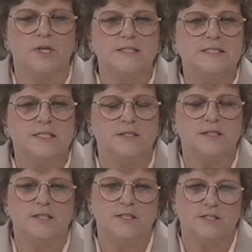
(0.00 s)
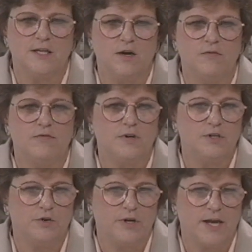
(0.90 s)
instantly dissolve
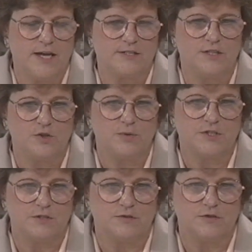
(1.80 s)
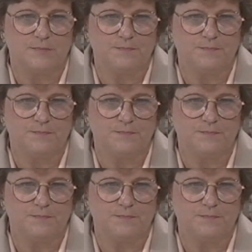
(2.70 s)
uric acid crystals.